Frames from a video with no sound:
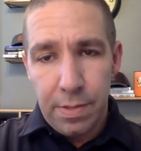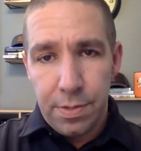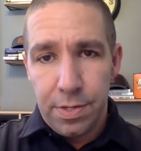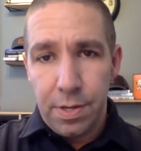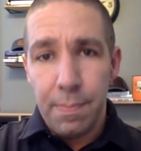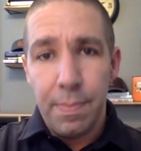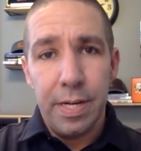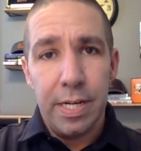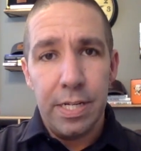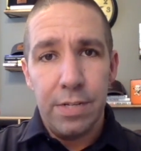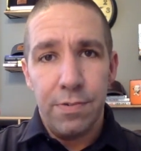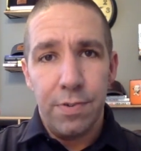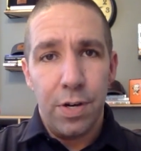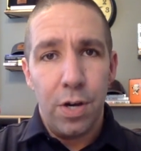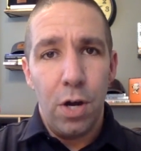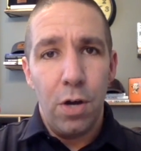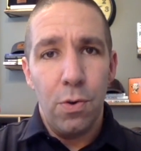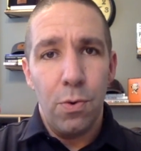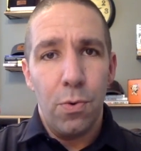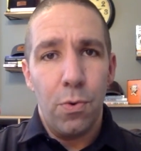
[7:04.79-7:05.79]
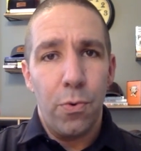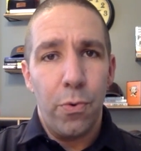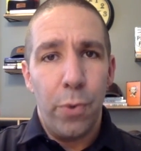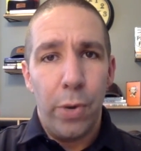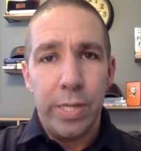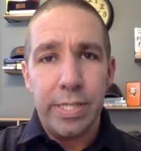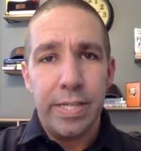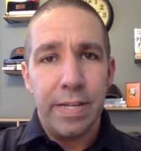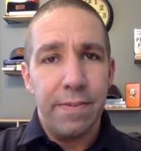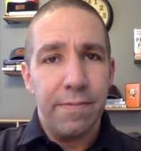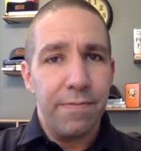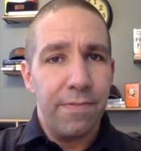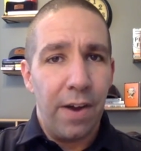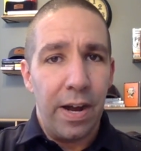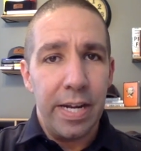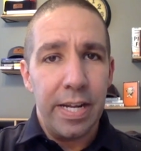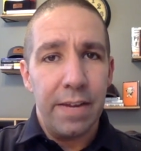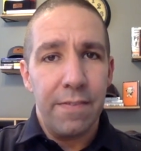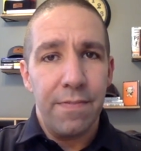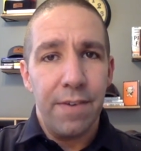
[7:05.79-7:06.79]
somebody's requesting
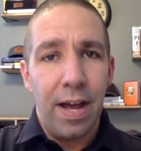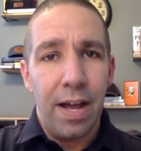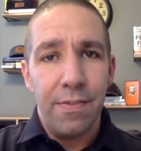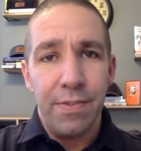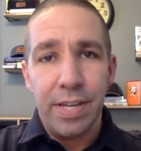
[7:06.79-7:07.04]
Friday at 5.